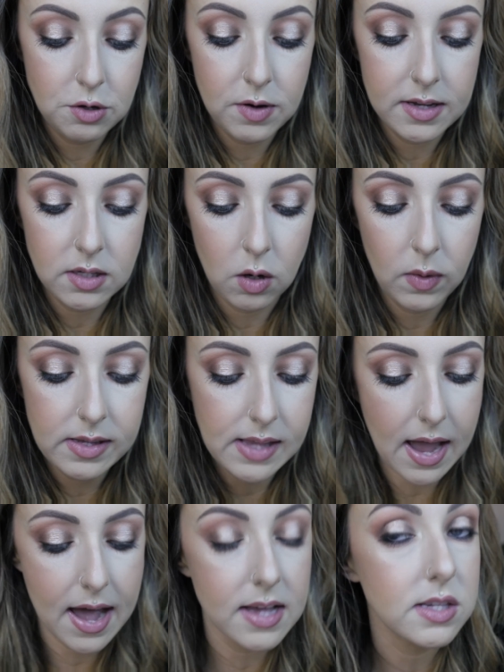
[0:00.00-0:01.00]
You guys always
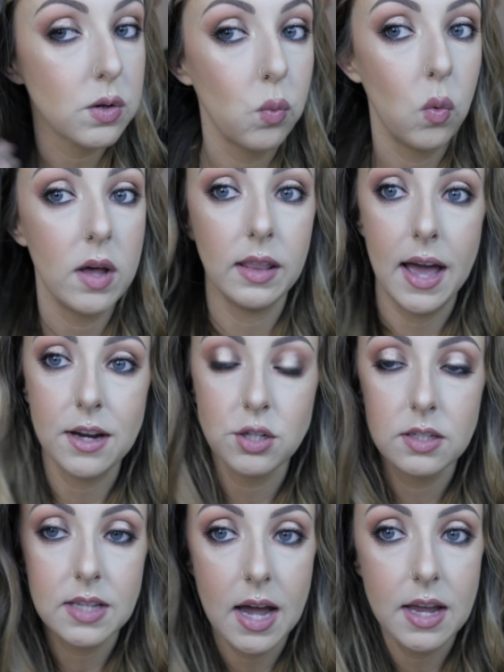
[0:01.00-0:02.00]
ask what
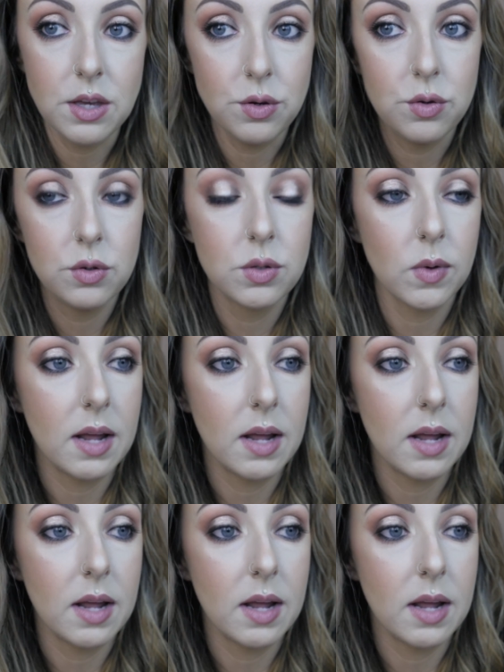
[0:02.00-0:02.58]
lashes I use